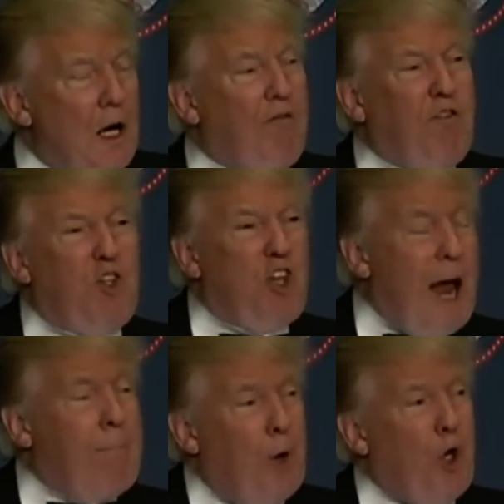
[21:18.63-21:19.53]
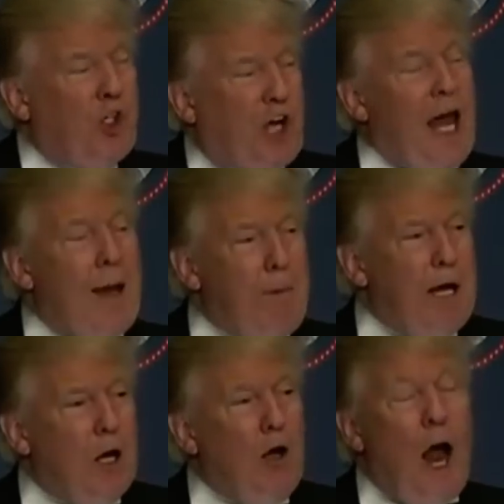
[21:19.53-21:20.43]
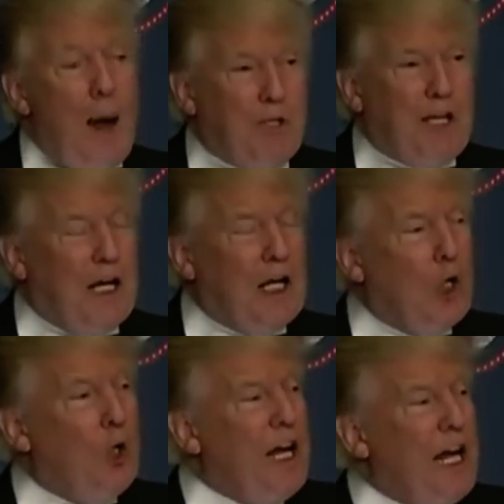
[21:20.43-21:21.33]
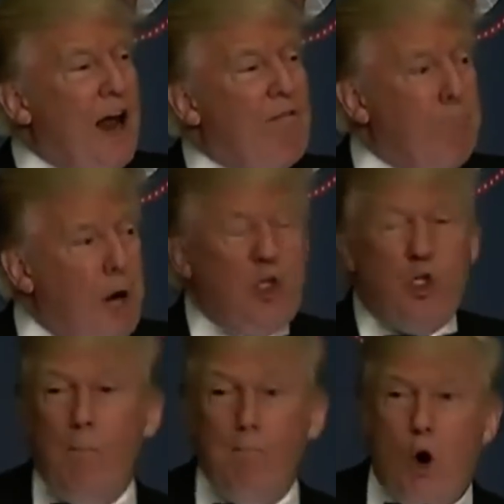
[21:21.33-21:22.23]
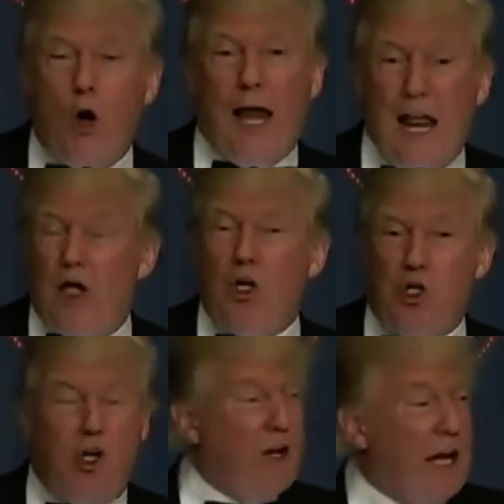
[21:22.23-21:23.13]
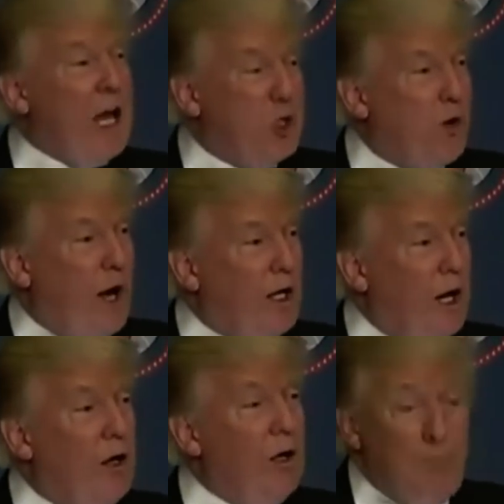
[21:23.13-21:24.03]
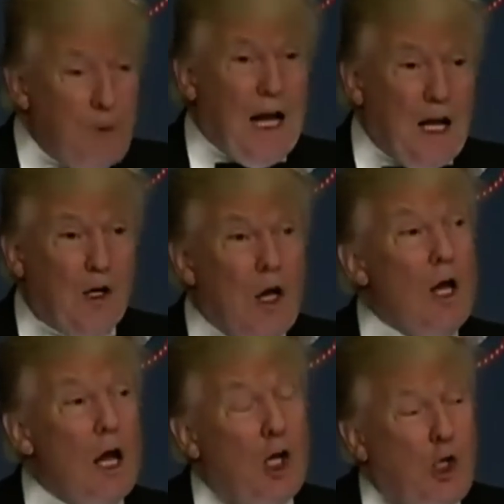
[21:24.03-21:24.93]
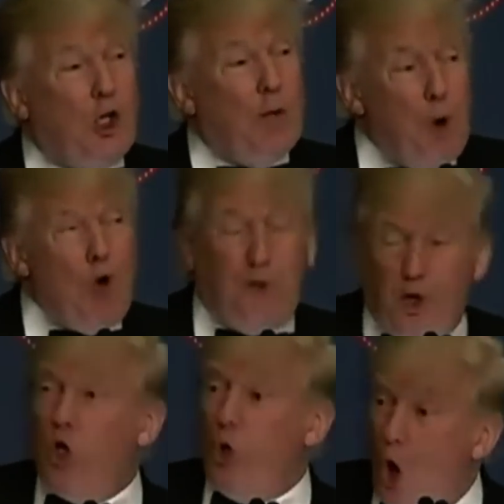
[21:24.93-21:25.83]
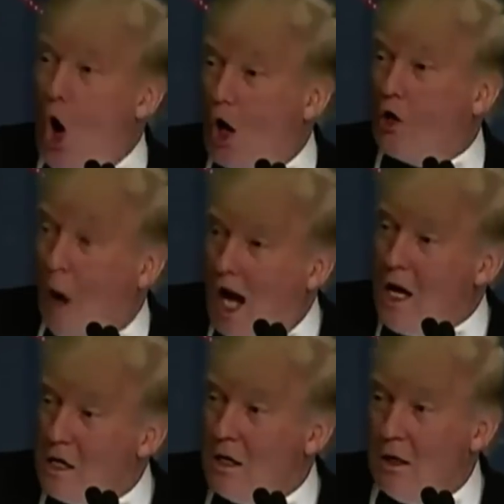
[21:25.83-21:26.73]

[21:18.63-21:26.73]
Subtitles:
If Jeb Bush came here, I'm telling you, he'd have much more energy than he has right now. Tell him. He should move to New York, right?